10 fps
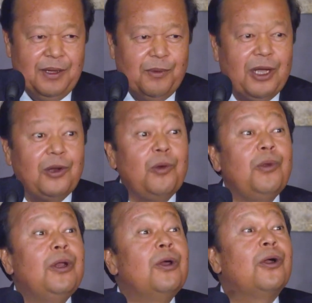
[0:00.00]
why don't
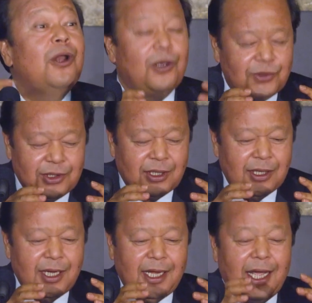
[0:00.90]
we look closer
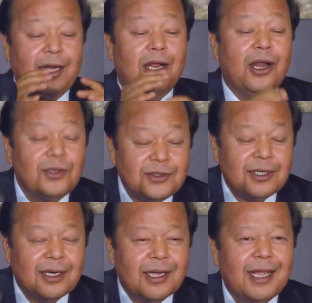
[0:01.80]
and
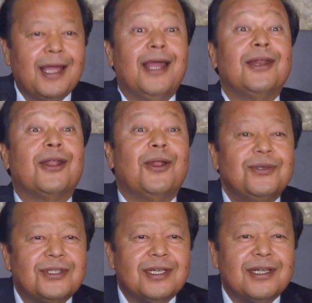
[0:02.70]
closer and
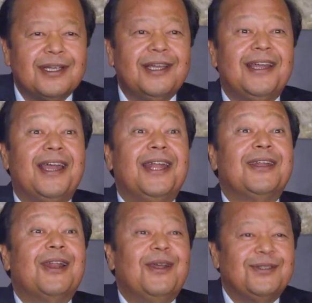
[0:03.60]
closer
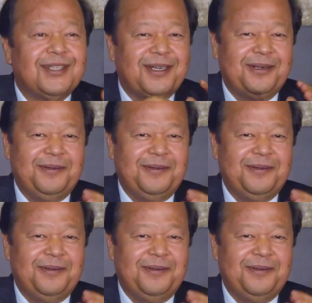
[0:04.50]
and closer?